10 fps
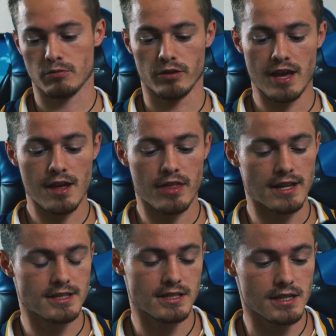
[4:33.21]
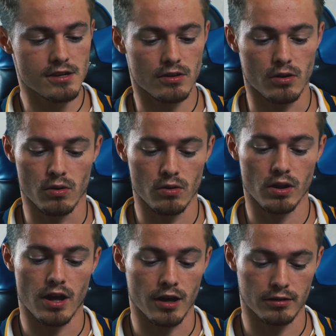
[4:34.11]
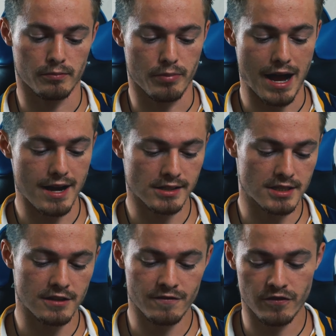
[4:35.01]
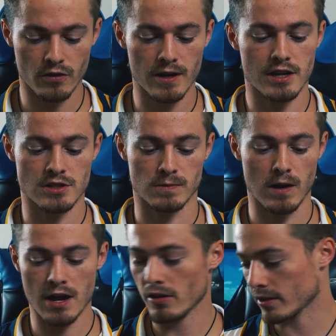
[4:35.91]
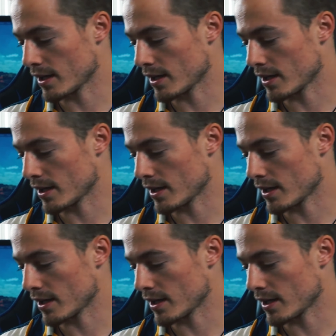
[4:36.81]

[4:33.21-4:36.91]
Well, yeah, that's the whole unboxing for it as well.